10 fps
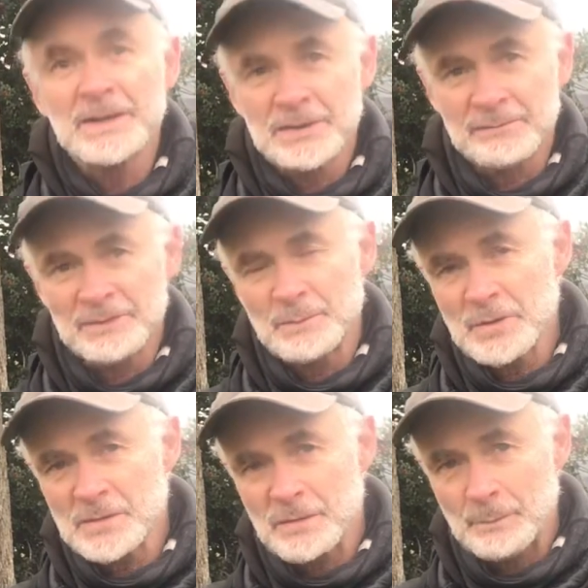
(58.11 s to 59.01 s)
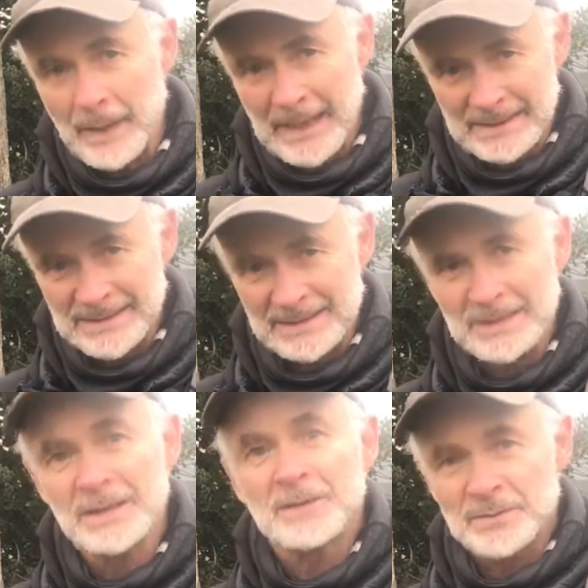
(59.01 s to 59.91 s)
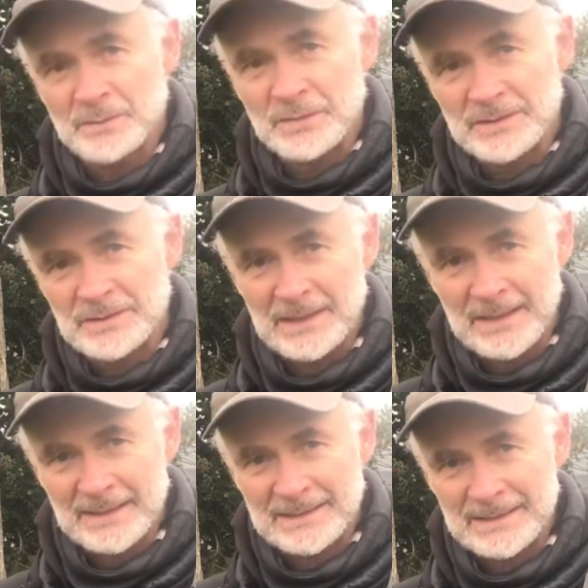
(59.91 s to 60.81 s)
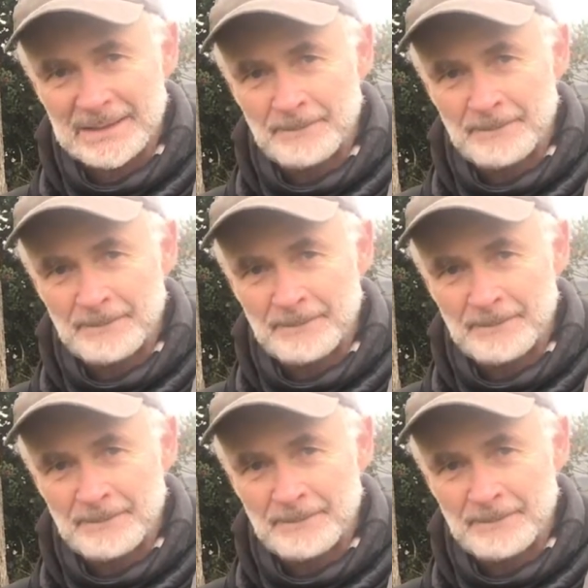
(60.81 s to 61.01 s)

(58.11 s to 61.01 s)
to remove bats from roosts like this.